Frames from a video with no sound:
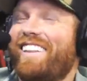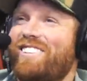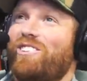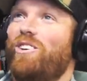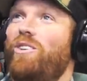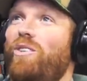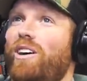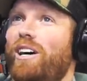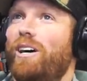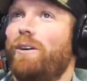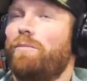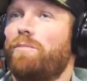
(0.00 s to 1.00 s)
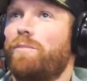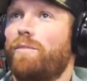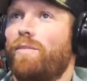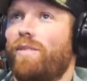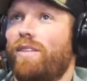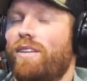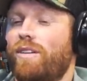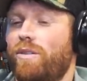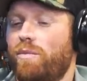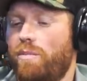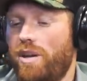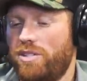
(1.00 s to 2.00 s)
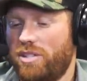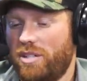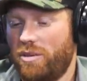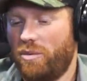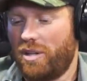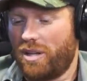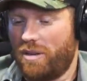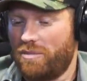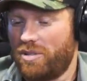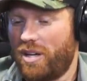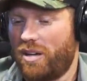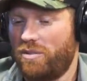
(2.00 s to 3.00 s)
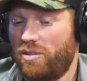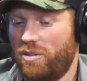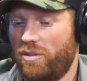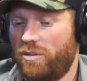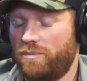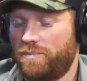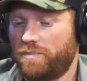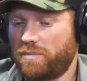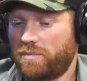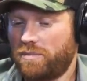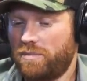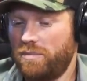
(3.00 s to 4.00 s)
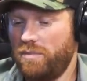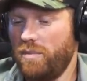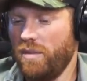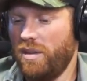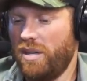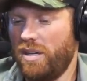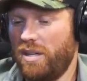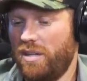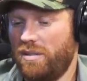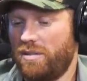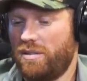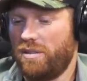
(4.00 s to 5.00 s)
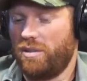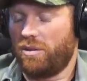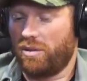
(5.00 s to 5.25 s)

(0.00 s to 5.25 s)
and so um, basically, what it comes down to is, you